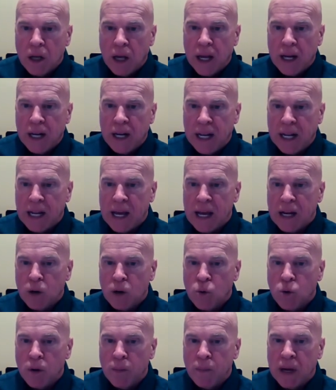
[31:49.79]
an
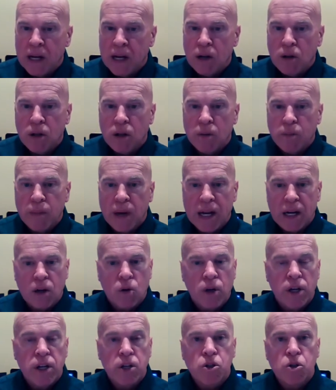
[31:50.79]
inadequate
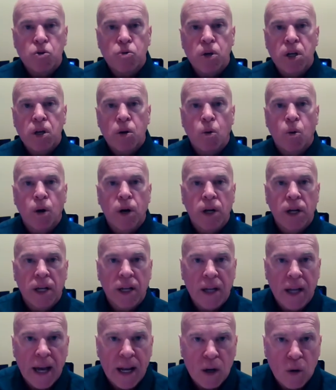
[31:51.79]
medical history or an
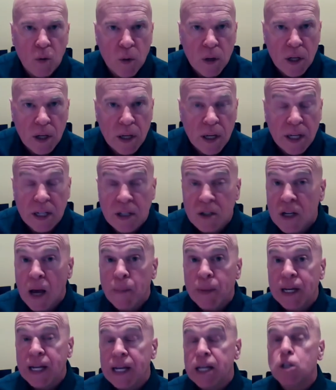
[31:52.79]
inadequate
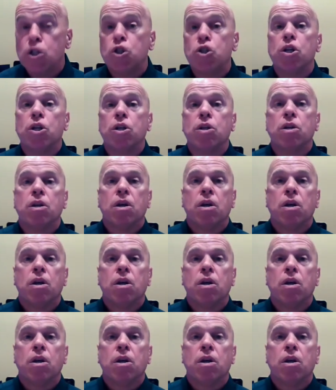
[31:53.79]
examination.